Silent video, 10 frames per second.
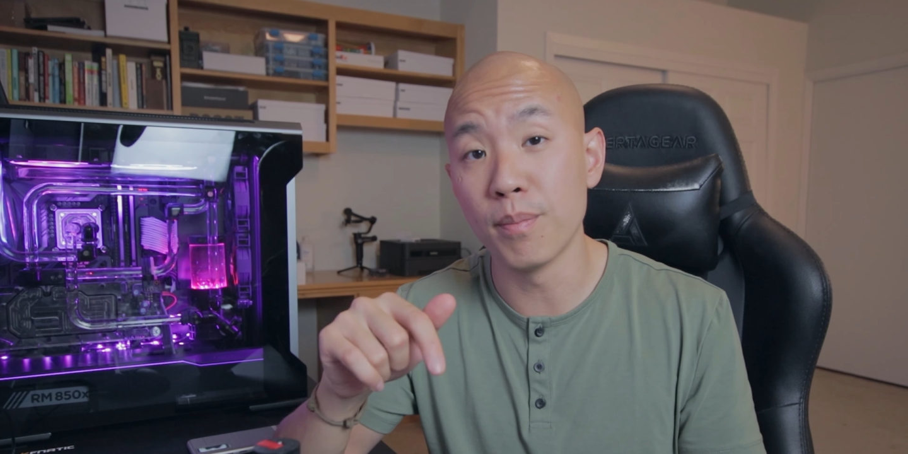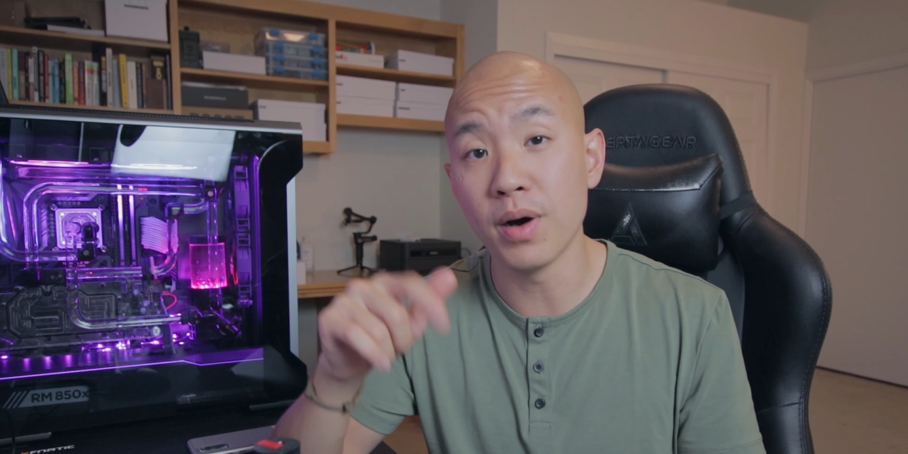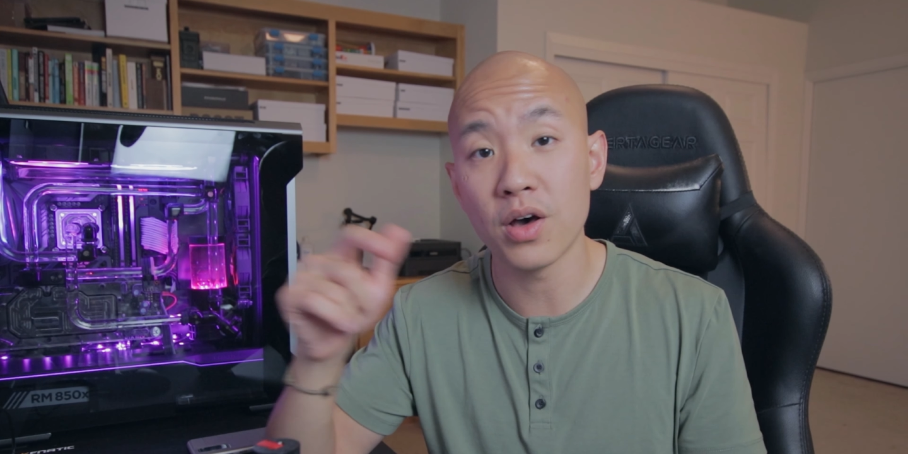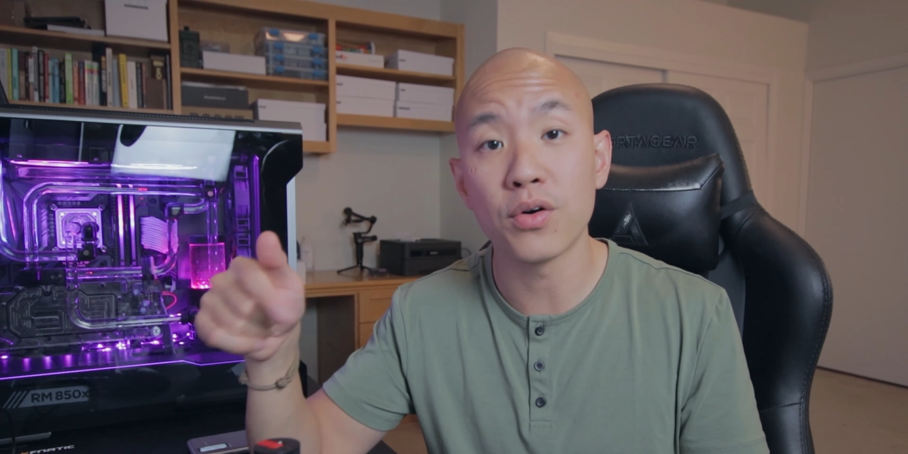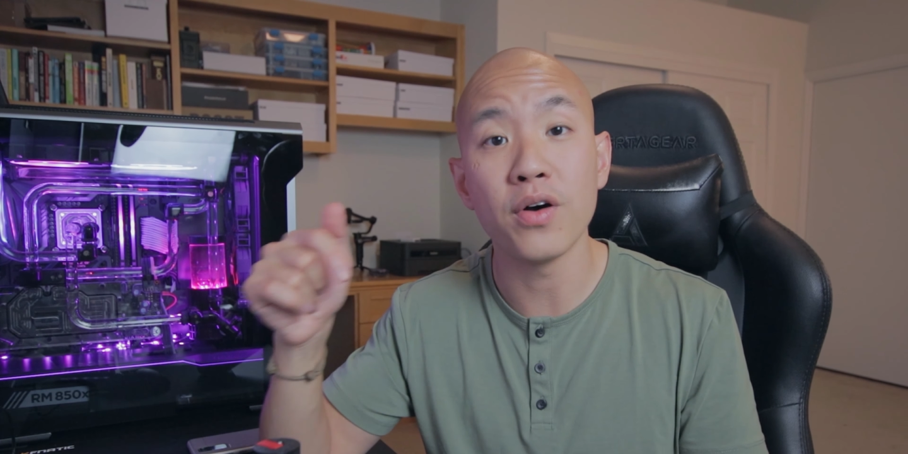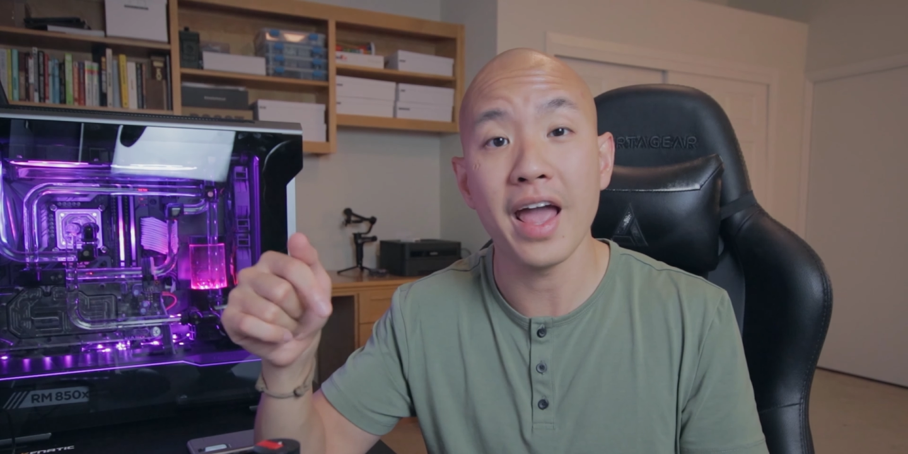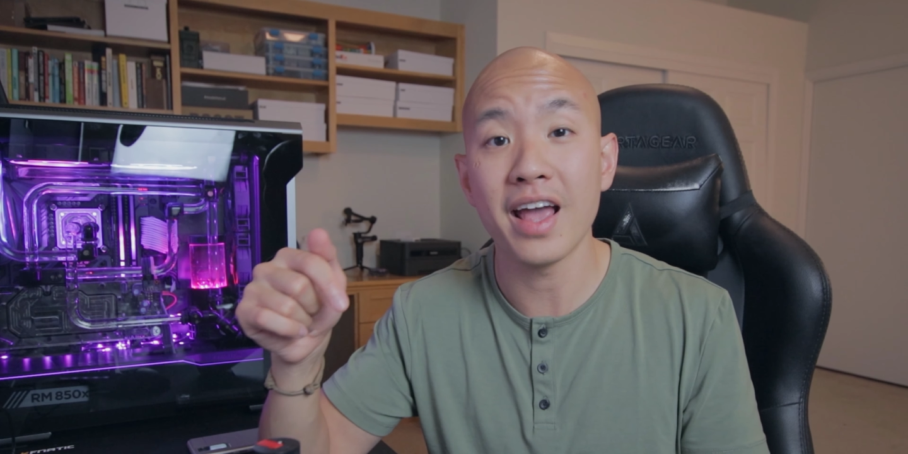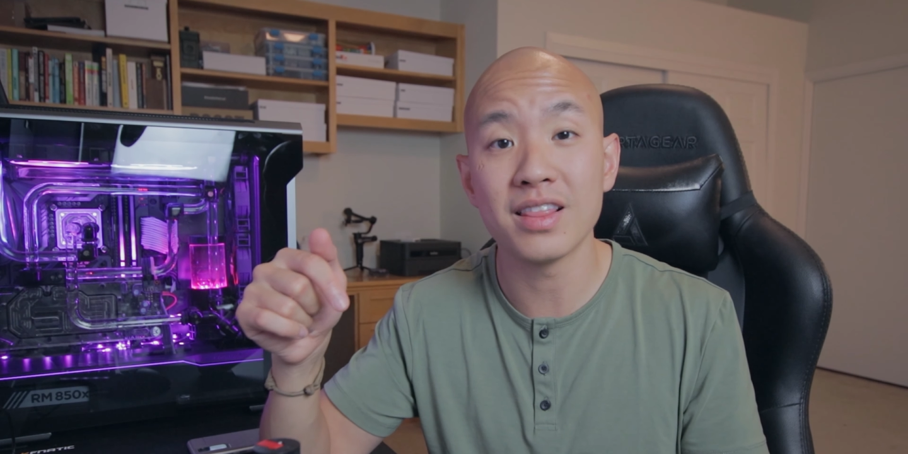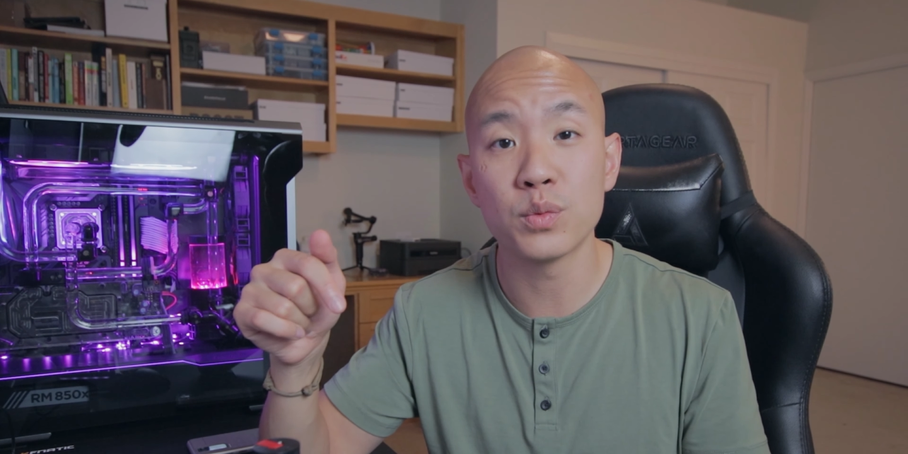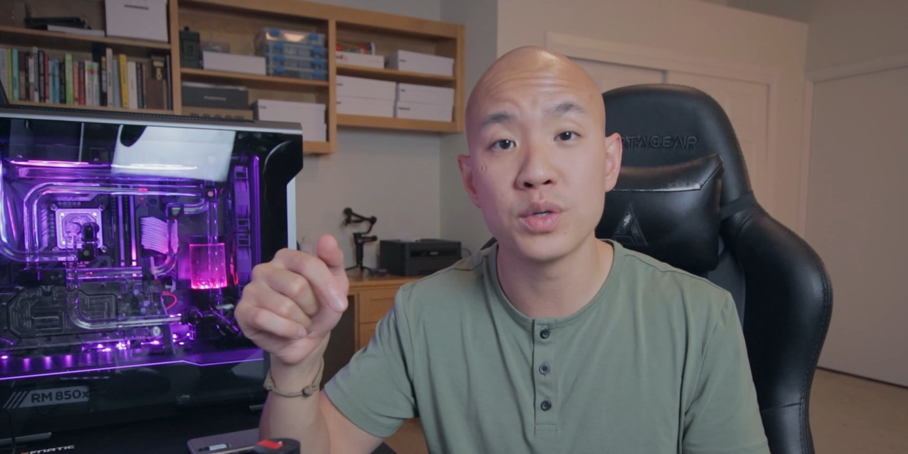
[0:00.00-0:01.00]
bottle
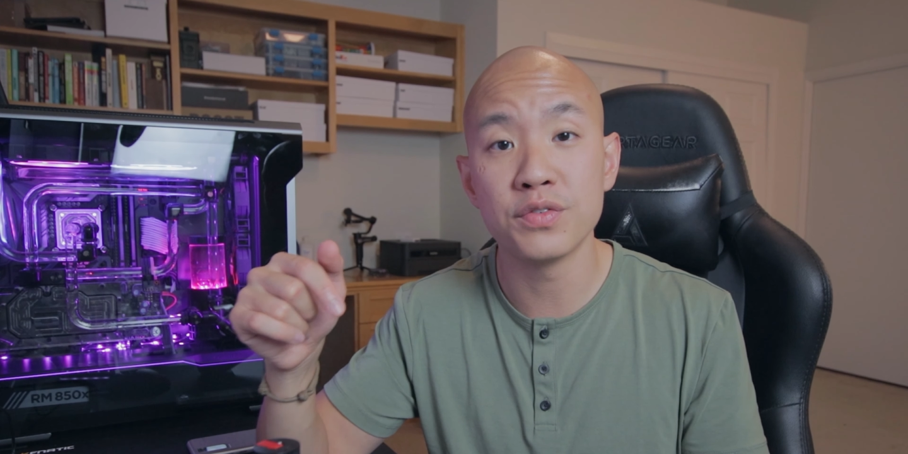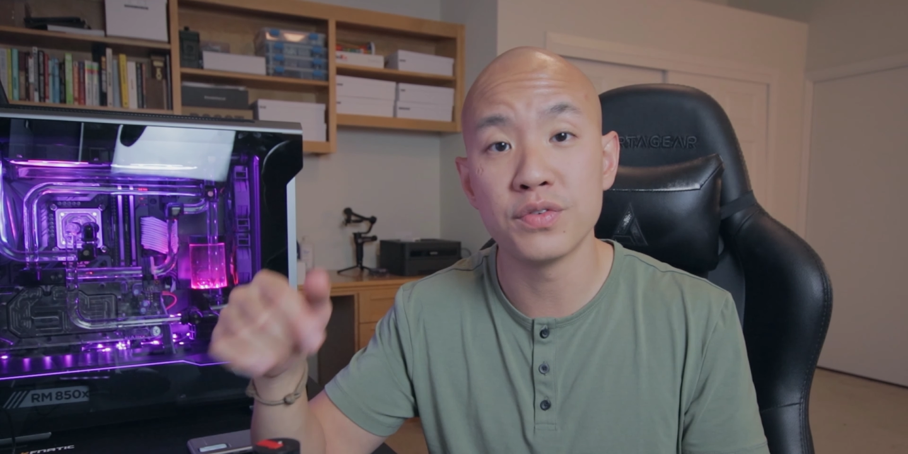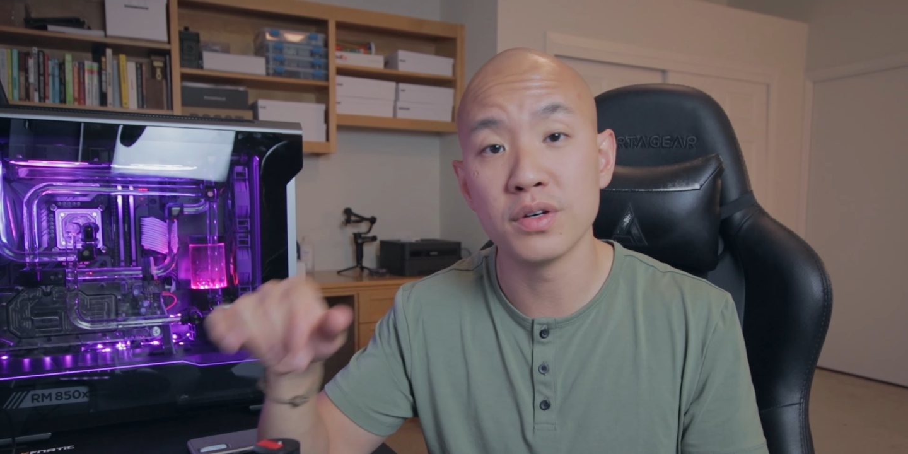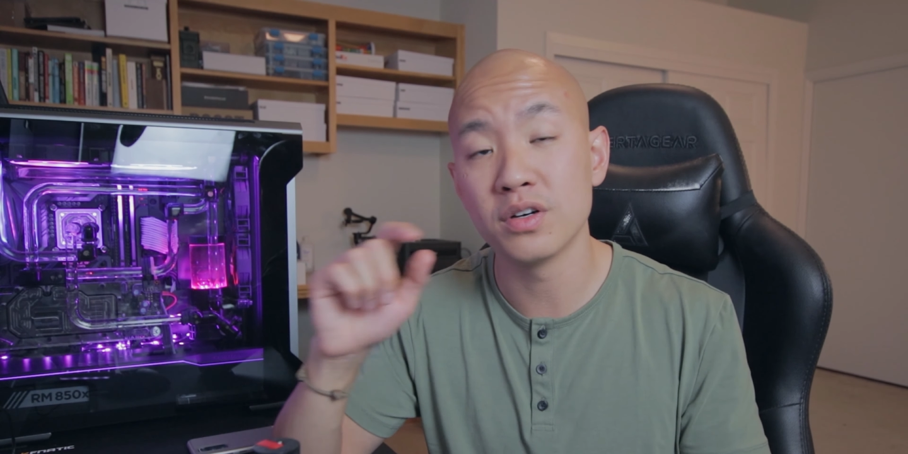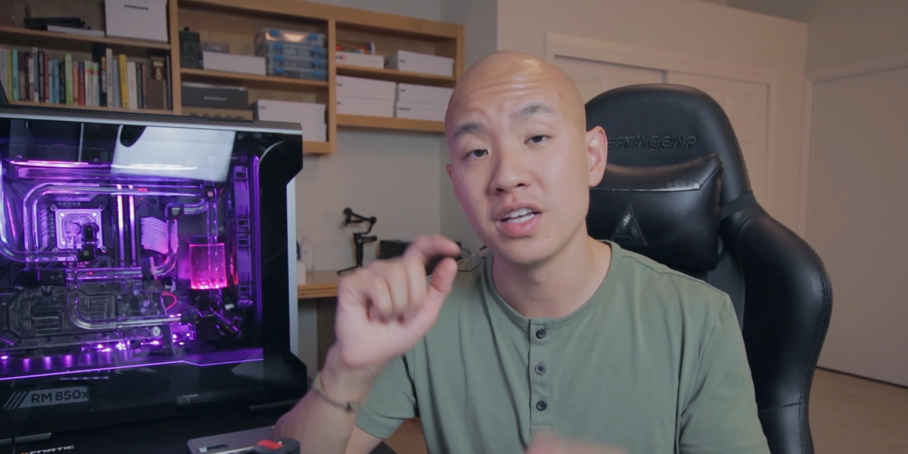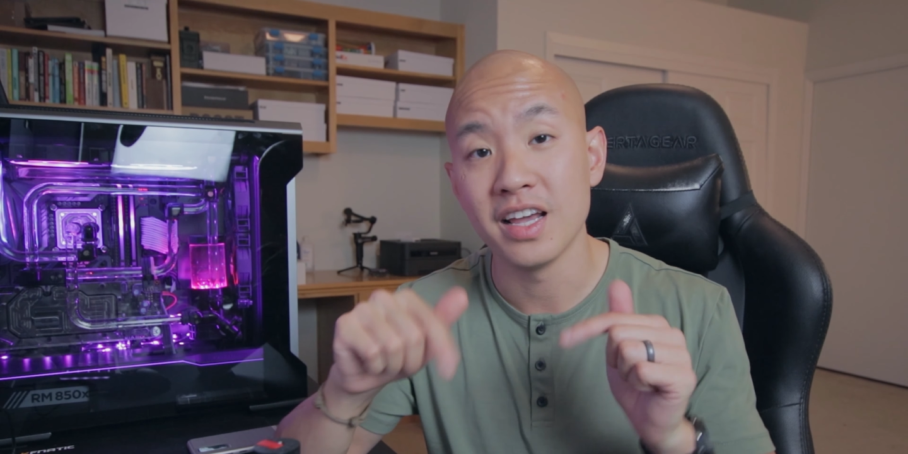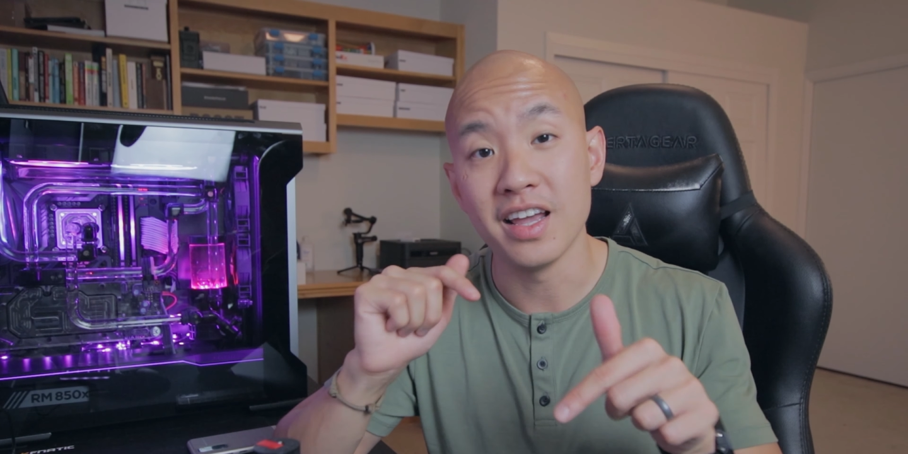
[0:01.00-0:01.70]
and the refill